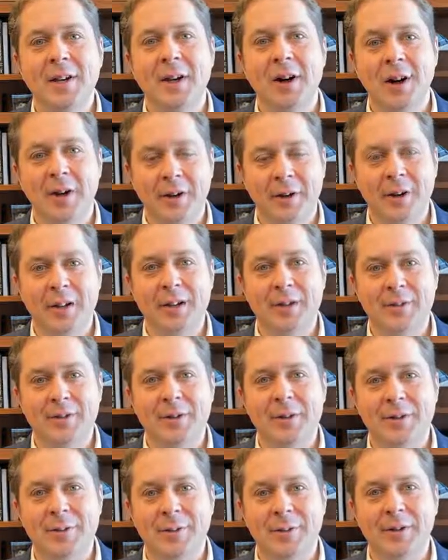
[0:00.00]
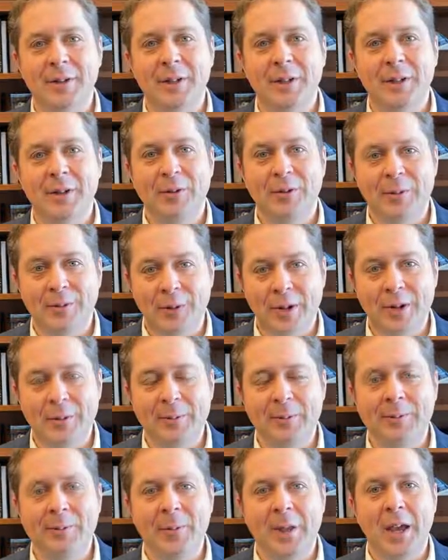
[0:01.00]
on our individual
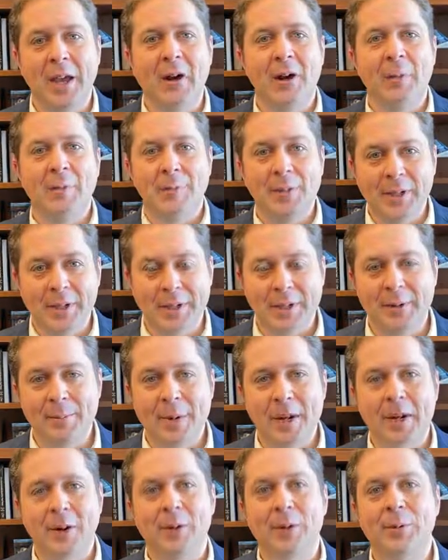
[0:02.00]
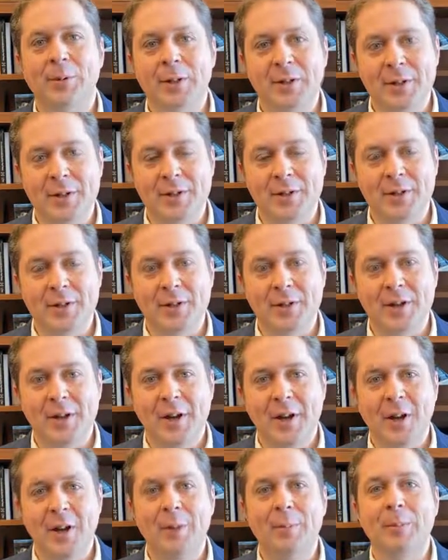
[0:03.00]
freedom and our ability to make our own decisions,
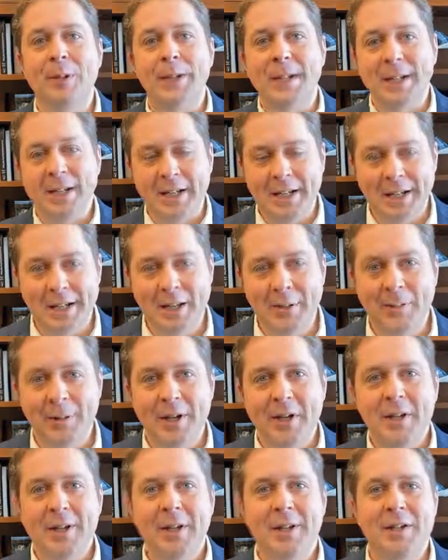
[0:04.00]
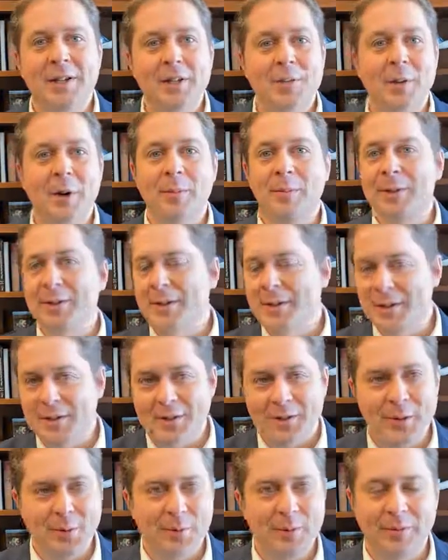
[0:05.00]
our ability to keep small
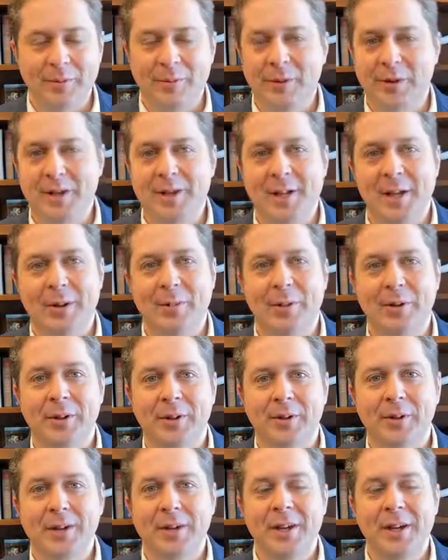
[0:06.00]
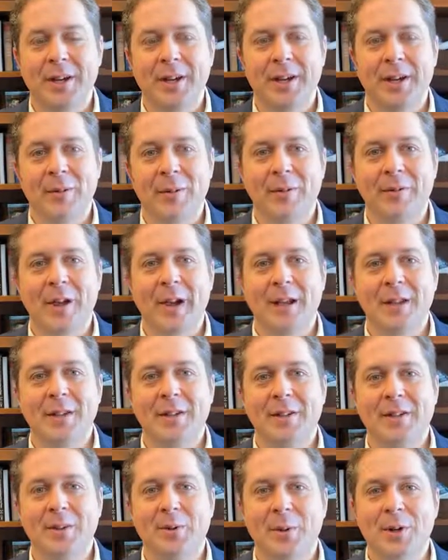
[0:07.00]
businesses open, for example. Uh, uh, we've had
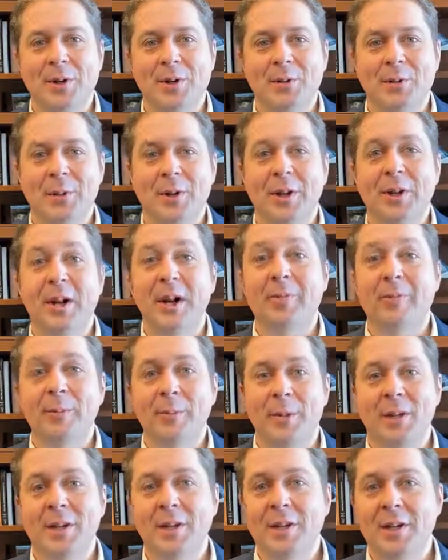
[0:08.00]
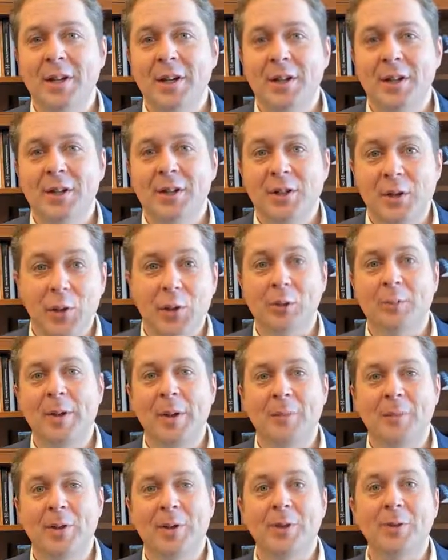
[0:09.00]
situations where the government's told
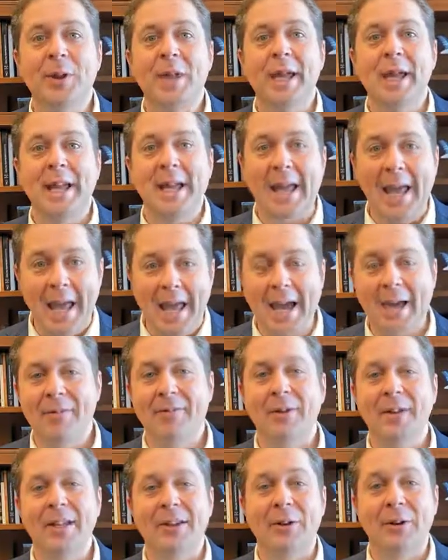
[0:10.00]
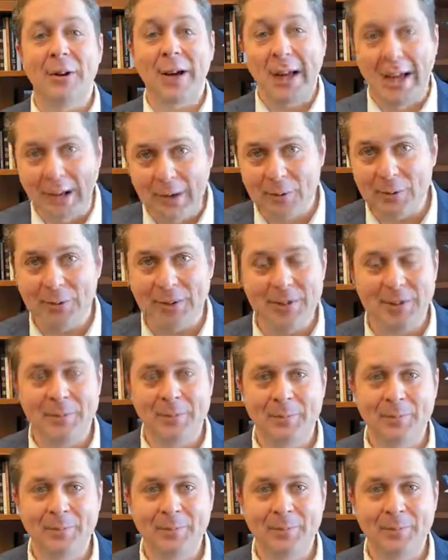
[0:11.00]
people who they can have in their house.